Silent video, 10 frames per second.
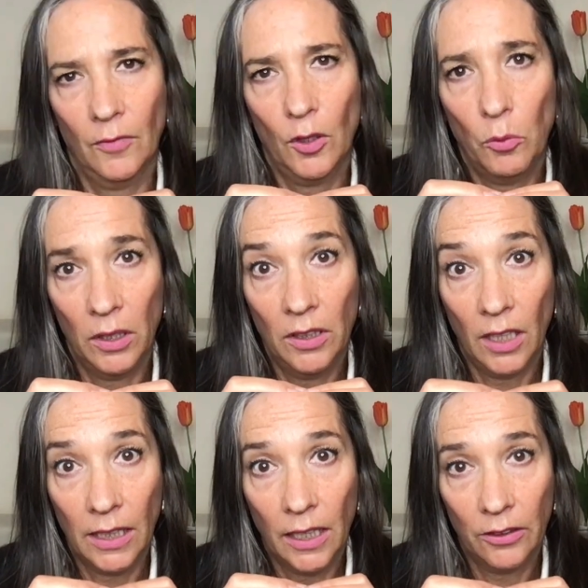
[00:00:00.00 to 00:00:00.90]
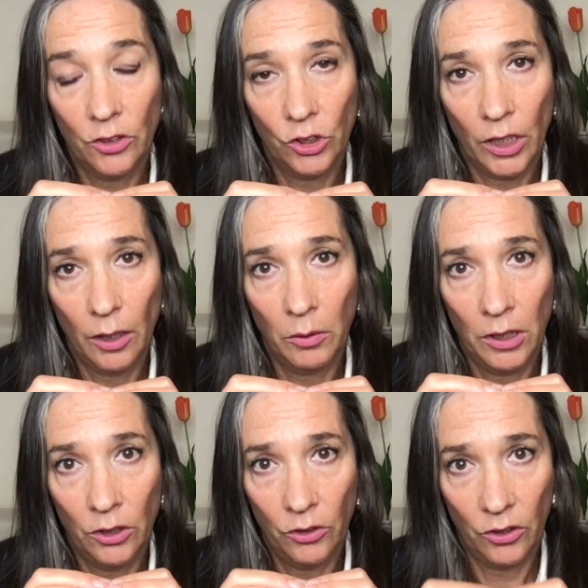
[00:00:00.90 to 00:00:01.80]
the one that I'd like to share
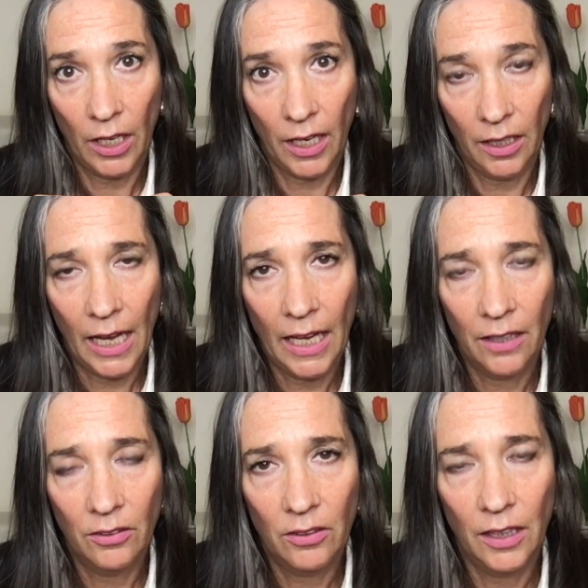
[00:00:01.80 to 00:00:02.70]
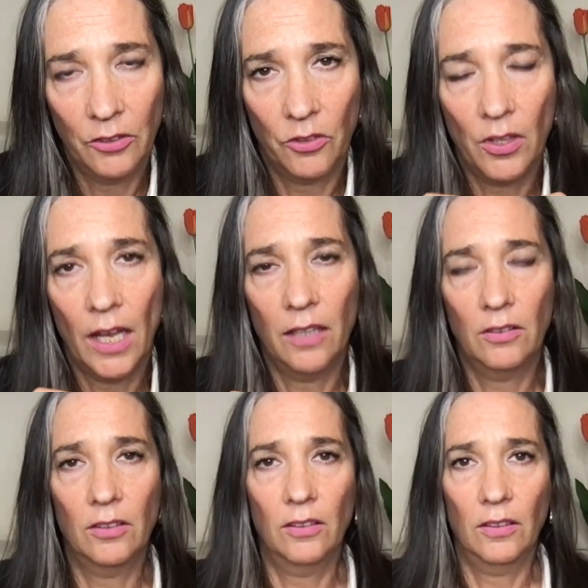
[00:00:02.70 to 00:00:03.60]
with you today. And it's that